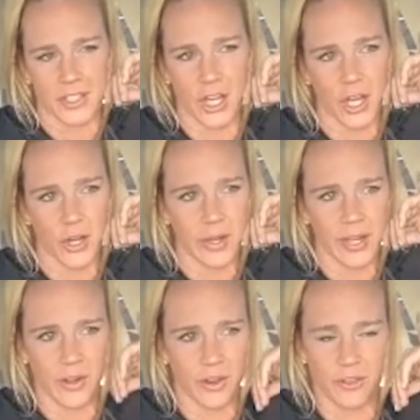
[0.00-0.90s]
So,
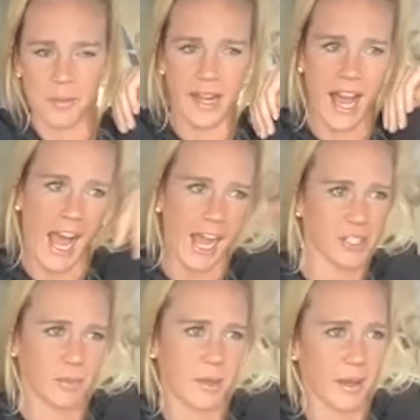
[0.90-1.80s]
in order for me to
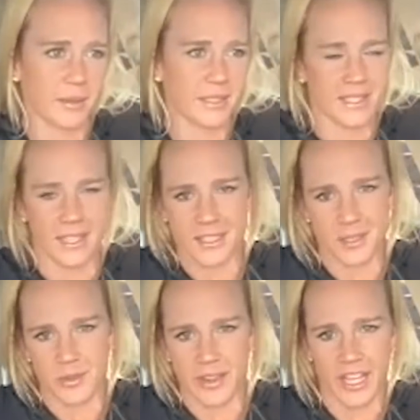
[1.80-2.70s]
actually be able to tell
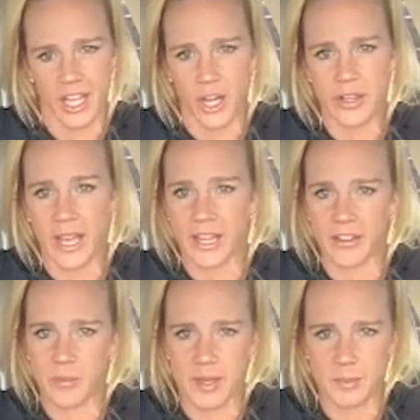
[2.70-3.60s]
someone, like, oh, yeah,
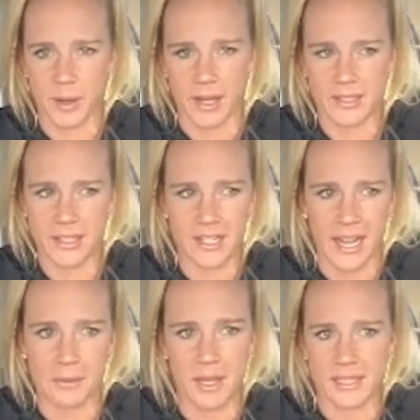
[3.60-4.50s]
you're the best boxer,
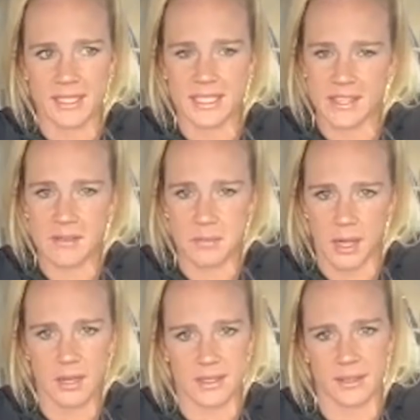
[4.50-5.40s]
I would like to see them
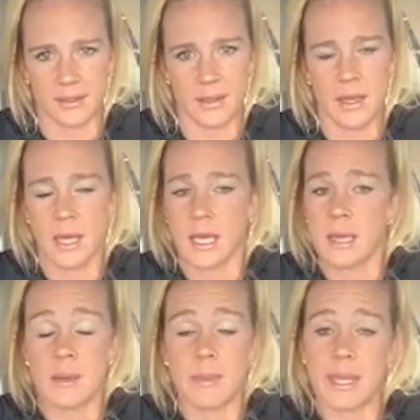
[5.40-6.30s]
boxing.
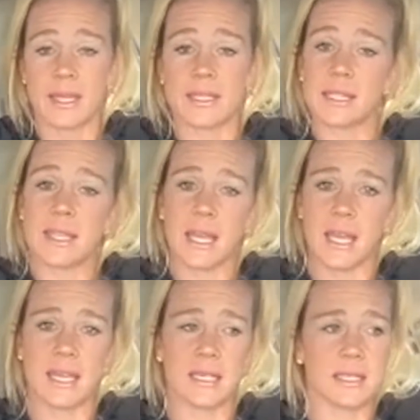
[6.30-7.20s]
Because the
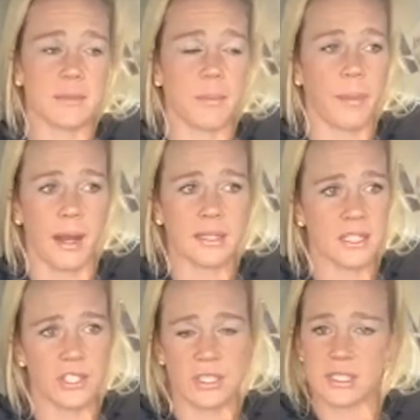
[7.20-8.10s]
thing is,
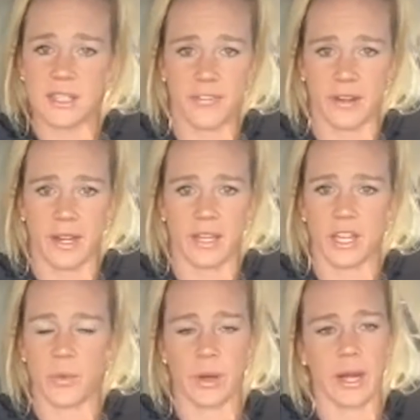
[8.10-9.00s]
boxing is just different.
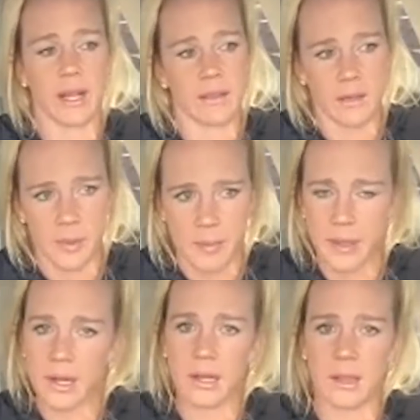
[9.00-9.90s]
You're wearing a little bit
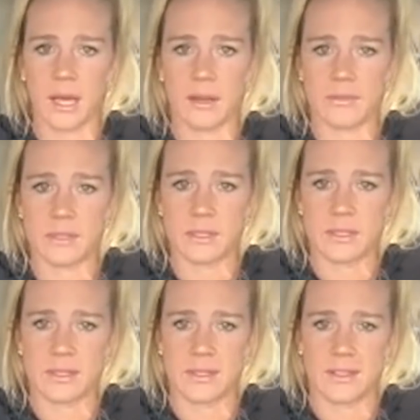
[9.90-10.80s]
bigger gloves
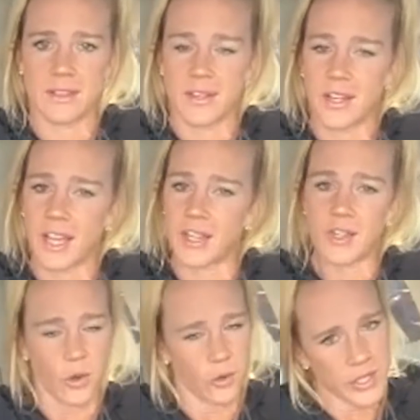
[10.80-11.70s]

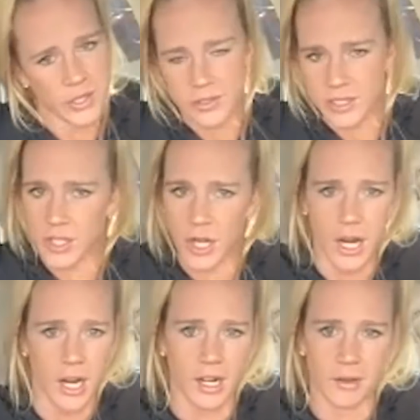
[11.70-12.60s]
and you're only using your
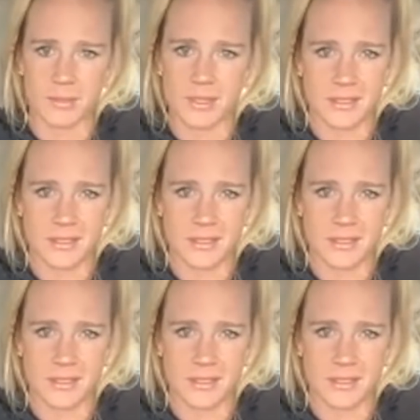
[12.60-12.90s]
arm.